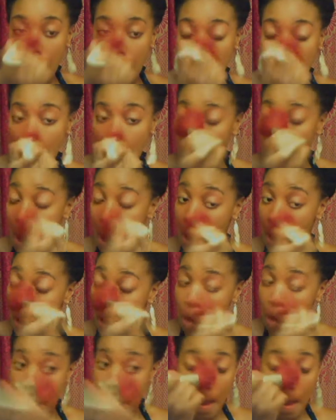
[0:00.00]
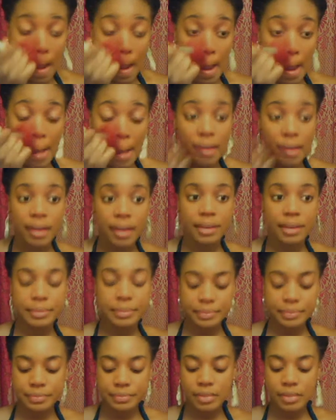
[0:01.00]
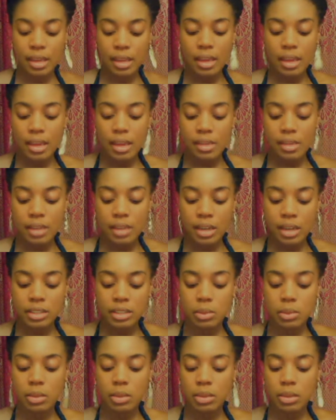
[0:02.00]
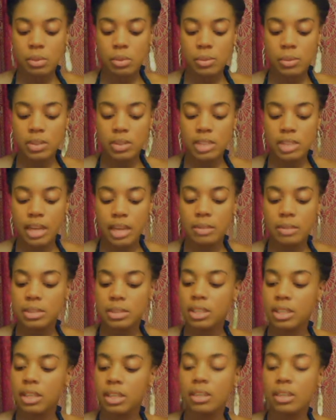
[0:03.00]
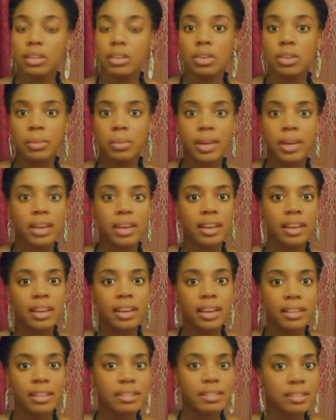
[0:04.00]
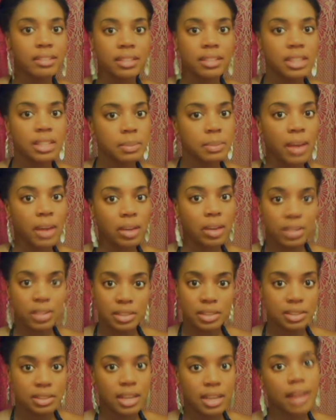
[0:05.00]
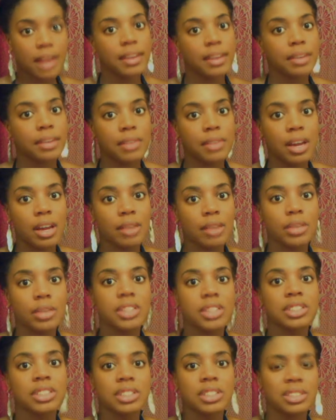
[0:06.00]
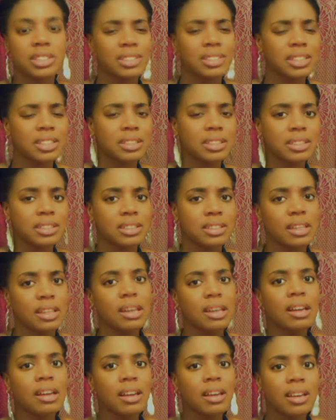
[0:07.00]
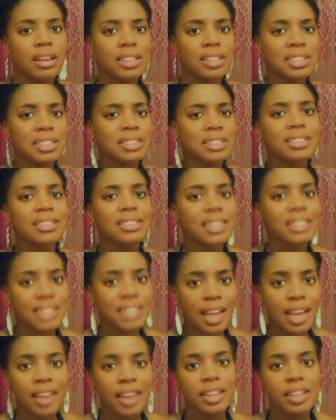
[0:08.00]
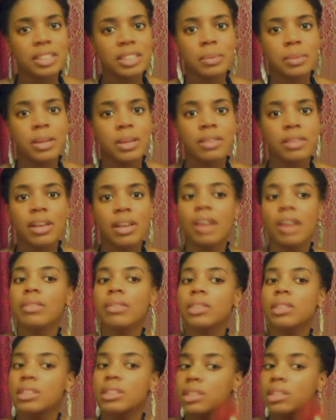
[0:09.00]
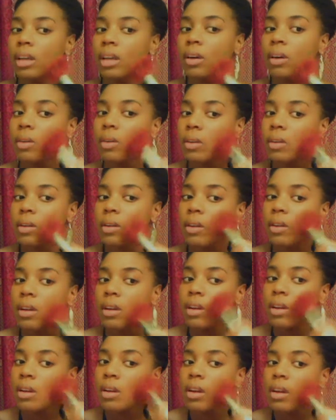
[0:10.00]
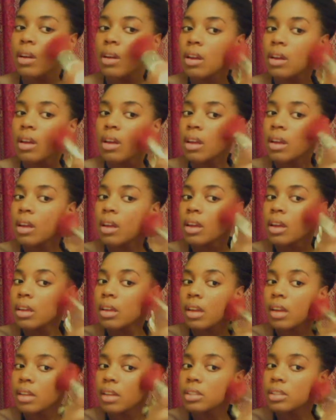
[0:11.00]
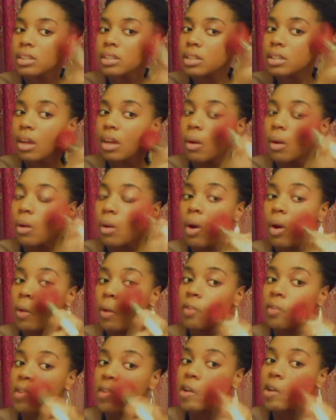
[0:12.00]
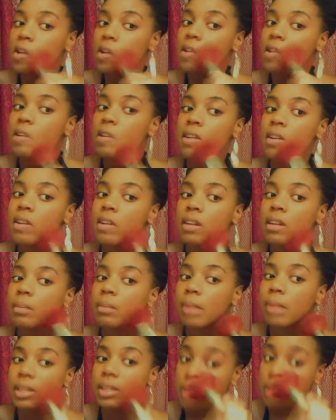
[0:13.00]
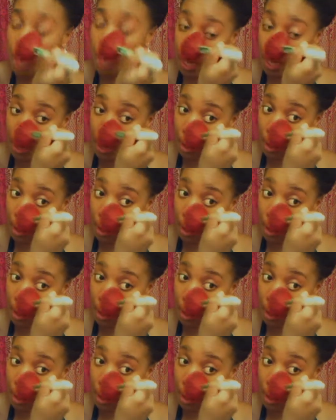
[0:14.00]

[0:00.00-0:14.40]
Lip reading: around there. Then I swirl it one more time, just get a little bit. And this powder does not give coverage. It's just the tiniest bit of coverage. So I just go over my cheek,